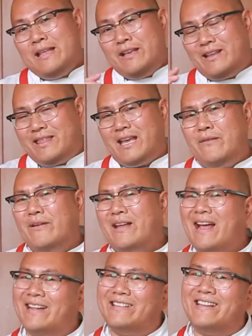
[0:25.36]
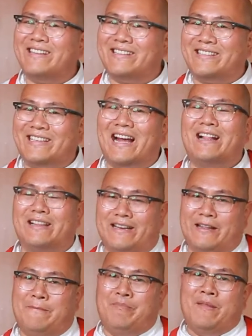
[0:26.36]
You can think of it as a
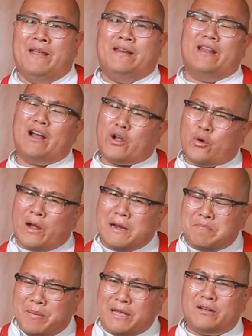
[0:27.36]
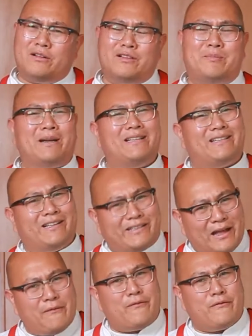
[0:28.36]
salad. Not quite pickled, but it does
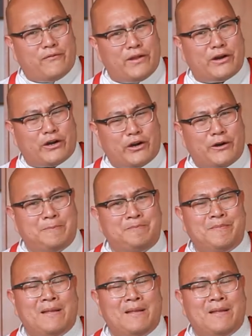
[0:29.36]
have vinegar.